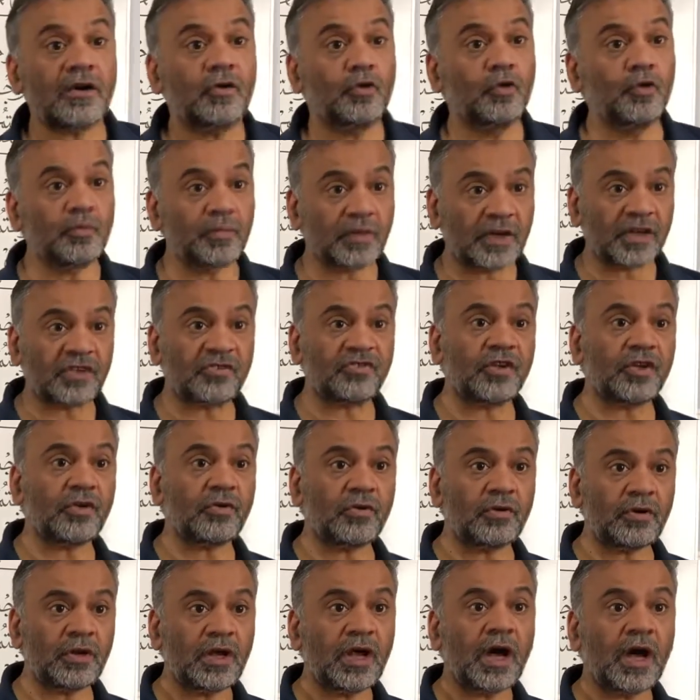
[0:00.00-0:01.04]
Hum
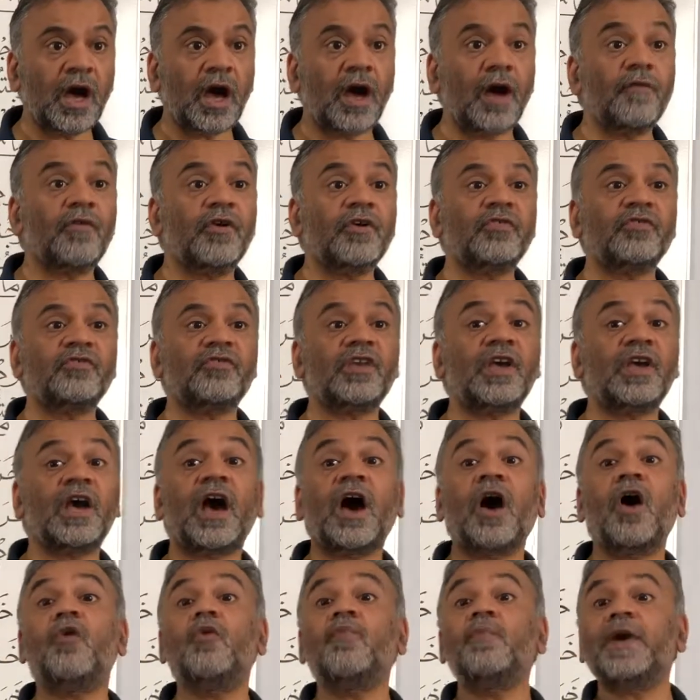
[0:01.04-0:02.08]
kasirun, I want to say
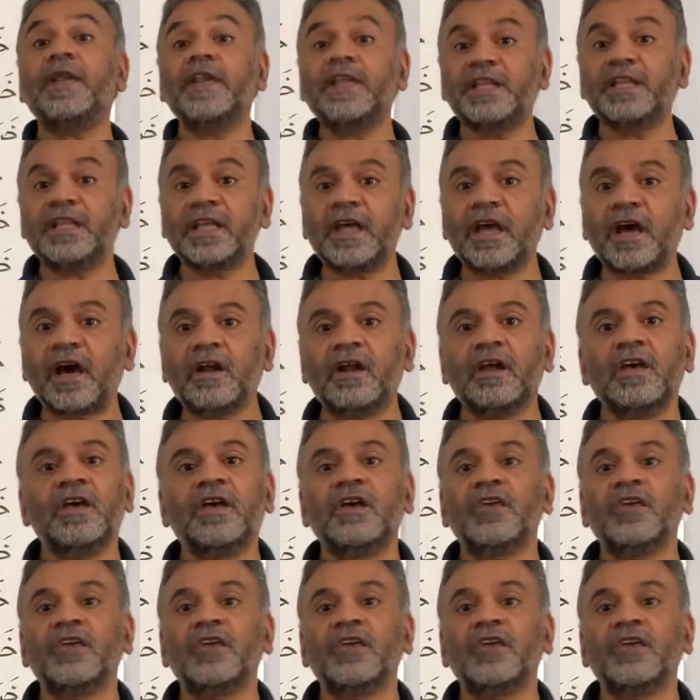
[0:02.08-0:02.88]
how many they are.